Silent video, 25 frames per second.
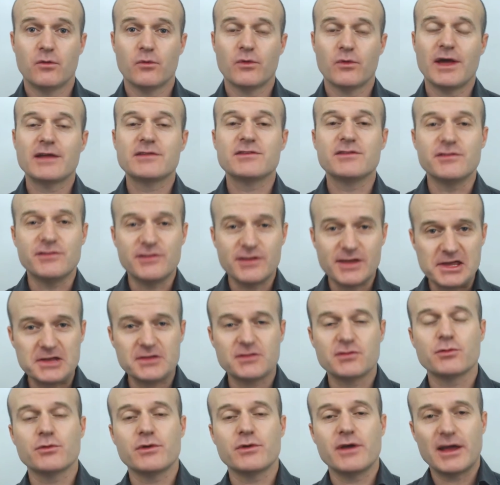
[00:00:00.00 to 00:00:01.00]
We had to dig
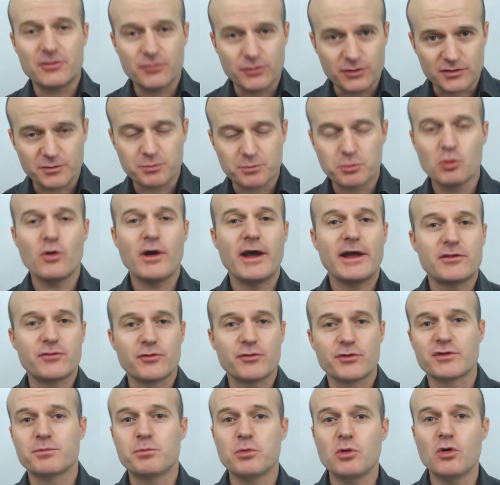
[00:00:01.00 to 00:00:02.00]
into it. We had to explore, had to
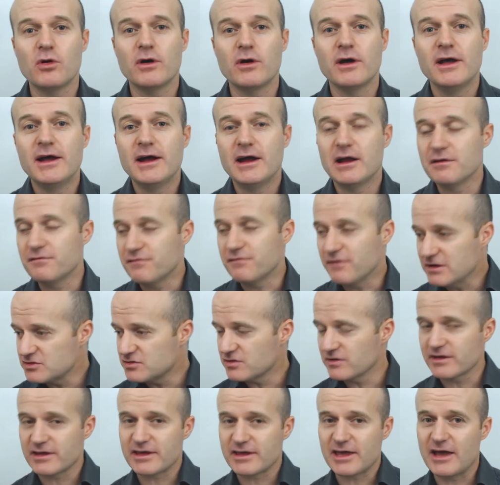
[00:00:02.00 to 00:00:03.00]
explore. And
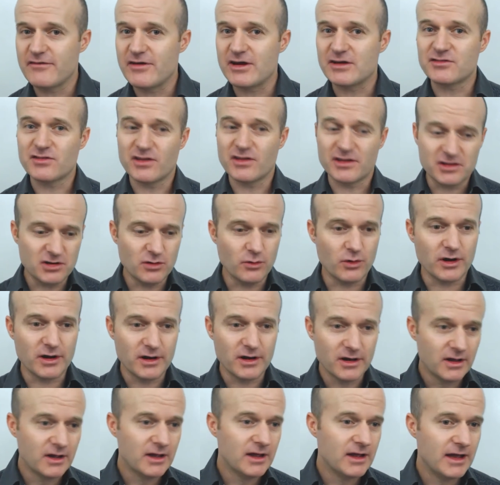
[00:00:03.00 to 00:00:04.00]
eventually it came out, she's like, you know
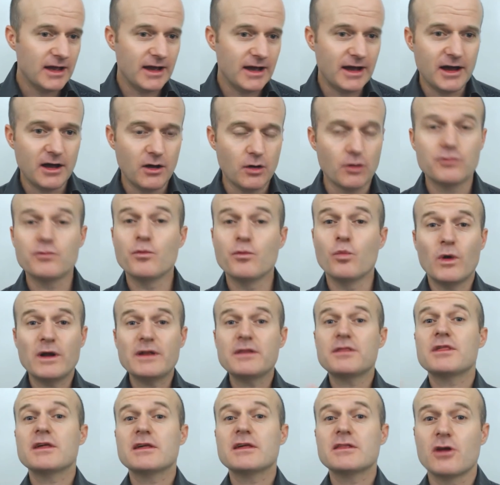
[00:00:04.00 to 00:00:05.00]
what? Uh,
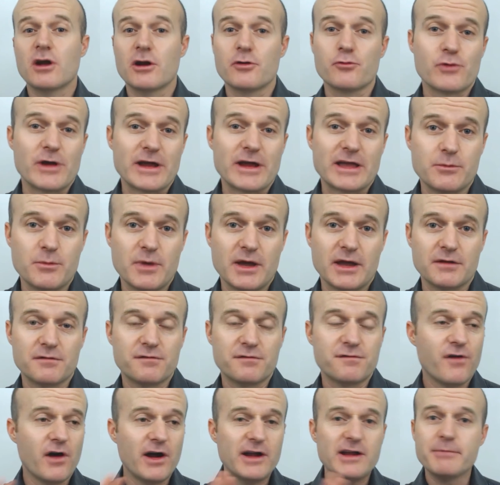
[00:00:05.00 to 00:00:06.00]
one thing that I recommend,
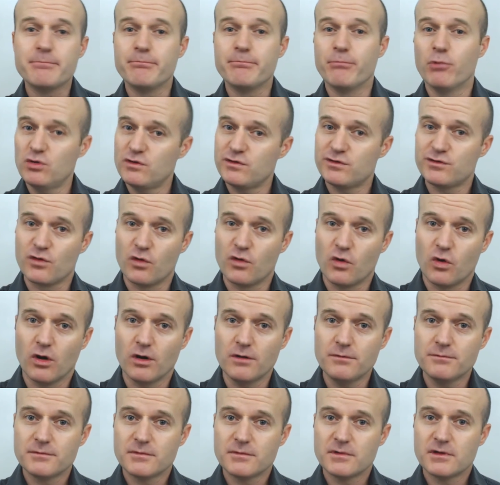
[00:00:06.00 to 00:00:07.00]
find a
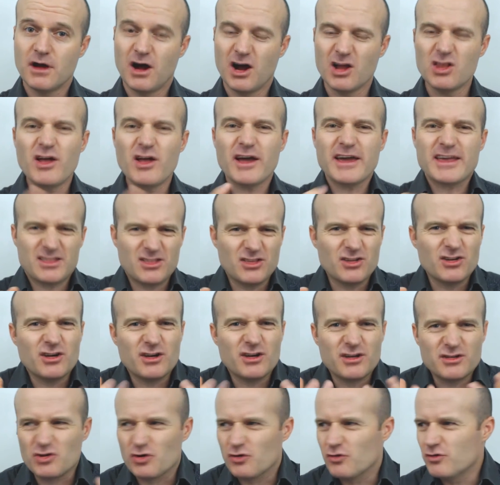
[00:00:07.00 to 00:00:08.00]
bookstore. I like
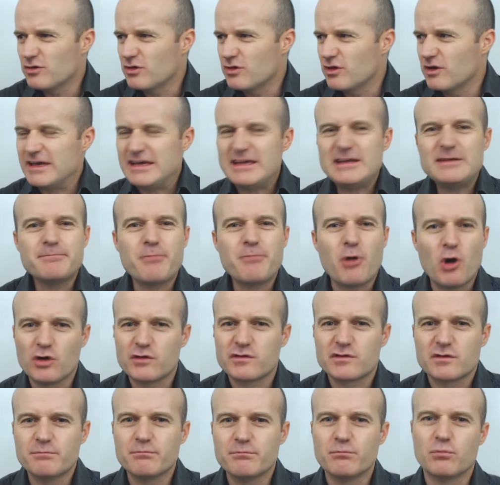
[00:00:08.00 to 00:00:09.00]
the, you know, the
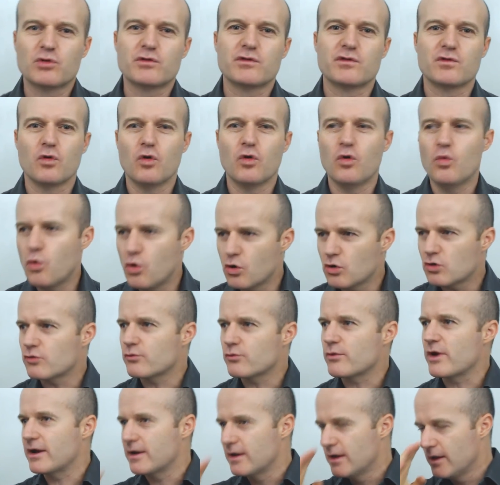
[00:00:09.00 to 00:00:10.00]
in-person bookstore. Walk
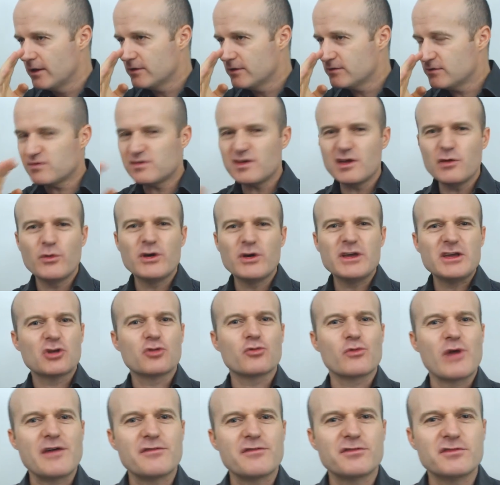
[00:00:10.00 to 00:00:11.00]
around, just see where you
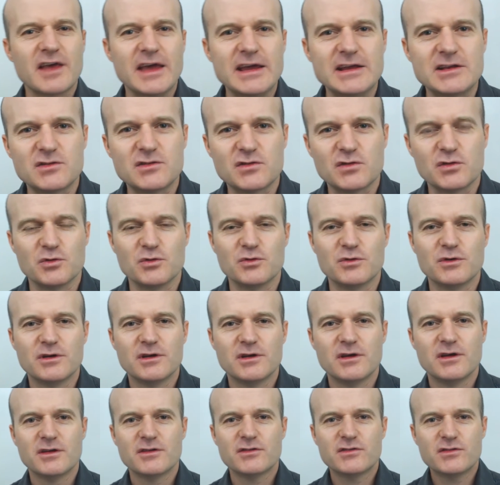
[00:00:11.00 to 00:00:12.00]
gravitate to.
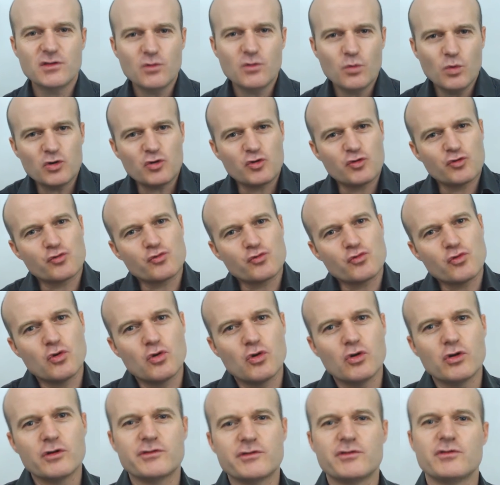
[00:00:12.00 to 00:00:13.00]
See what
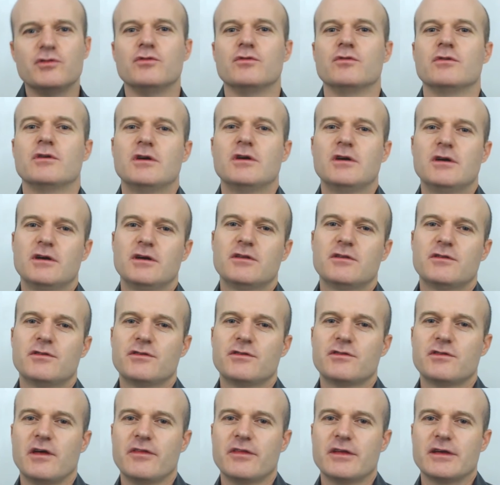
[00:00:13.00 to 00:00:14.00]
draws you to
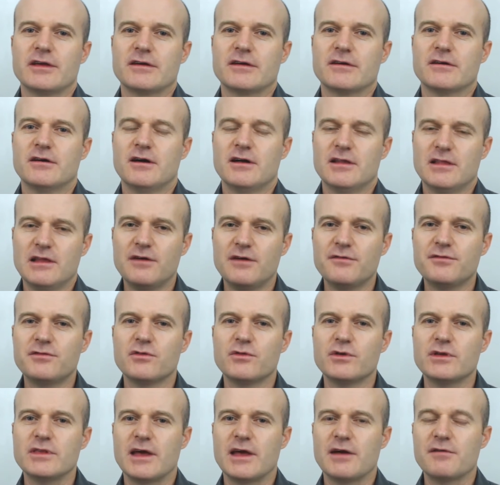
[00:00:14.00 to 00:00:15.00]
something. I love
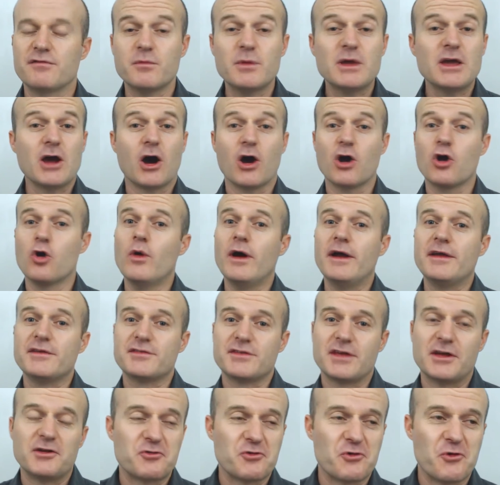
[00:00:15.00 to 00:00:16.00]
doing that. For me, I always
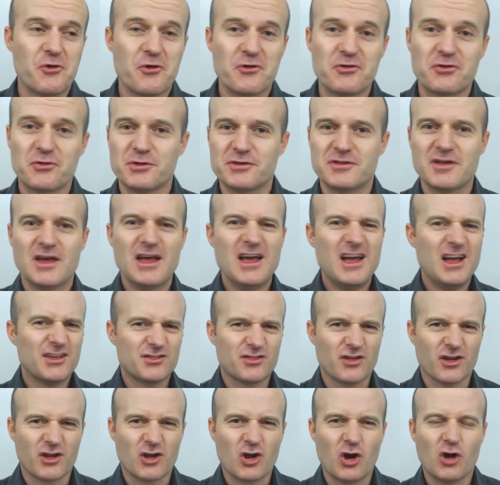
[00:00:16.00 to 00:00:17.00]
get drawn towards
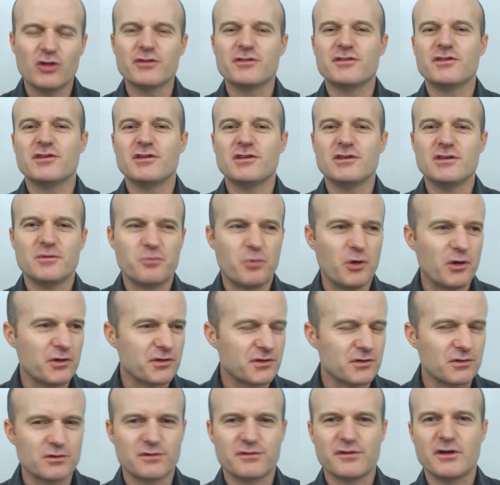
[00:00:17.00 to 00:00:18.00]
psychology and
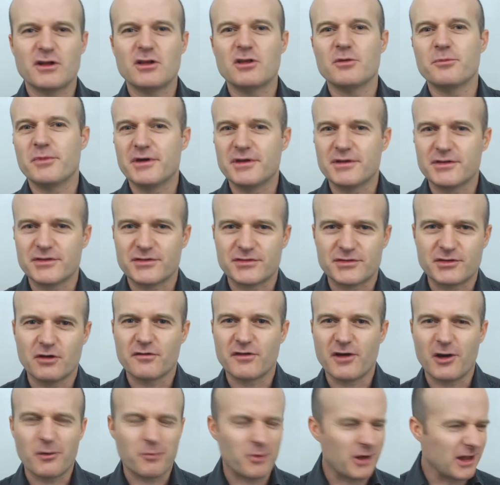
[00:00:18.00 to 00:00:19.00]
personal development
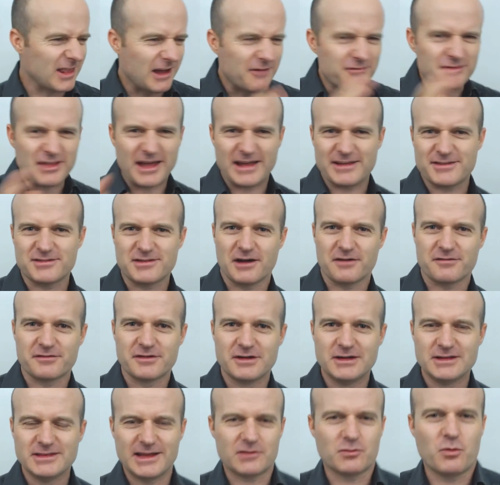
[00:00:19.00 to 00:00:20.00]
self-help. I love that stuff.
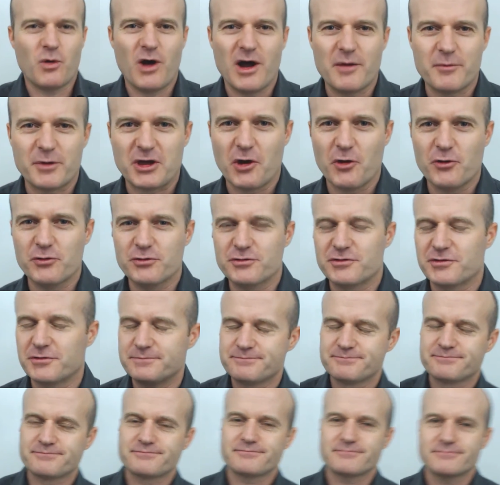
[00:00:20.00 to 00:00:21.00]
That's why I'm a coach.
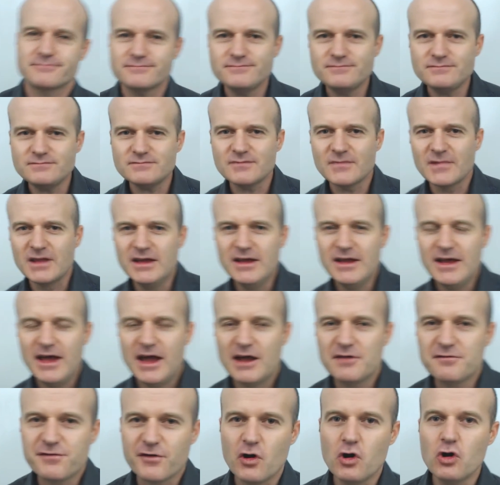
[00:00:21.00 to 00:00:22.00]

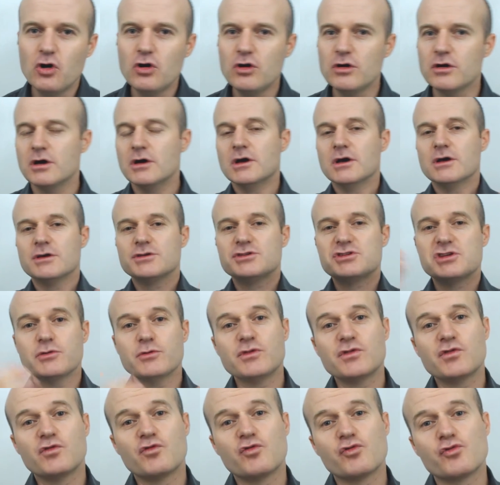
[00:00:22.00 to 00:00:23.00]
And for her, she
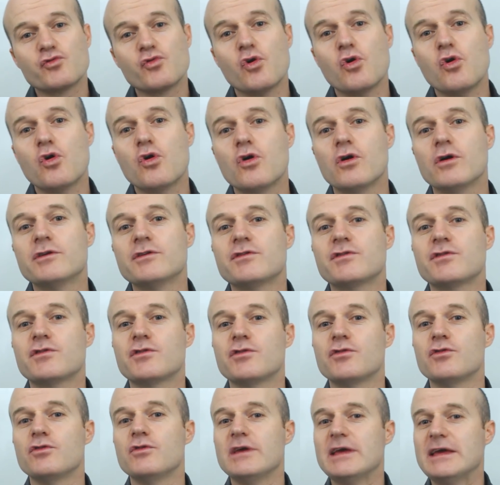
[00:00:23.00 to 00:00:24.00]
was drawn
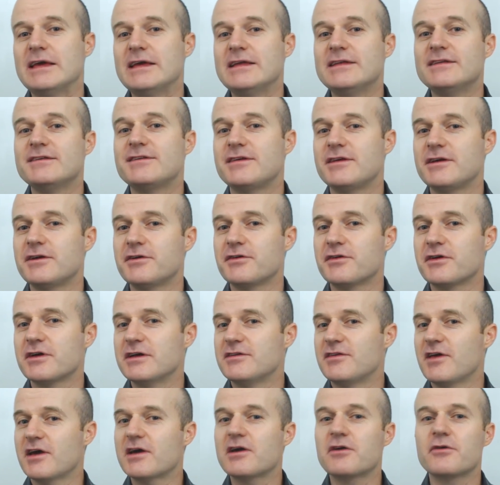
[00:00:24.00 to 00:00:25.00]
to interior
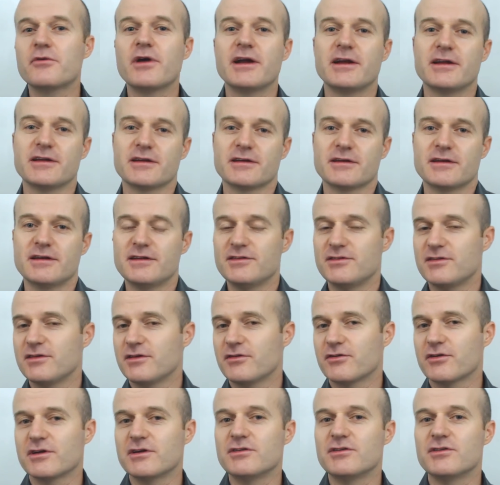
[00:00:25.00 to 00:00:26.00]
decorating,
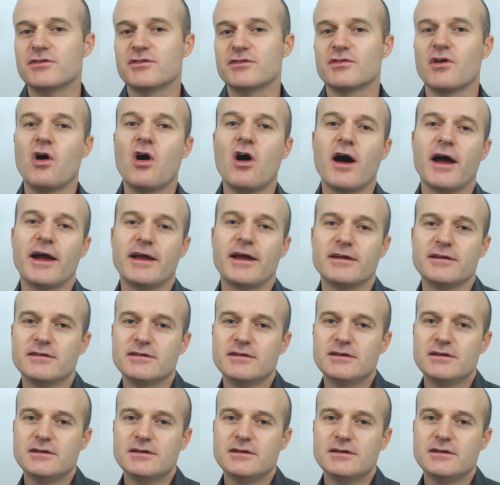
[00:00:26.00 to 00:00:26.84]
interior design.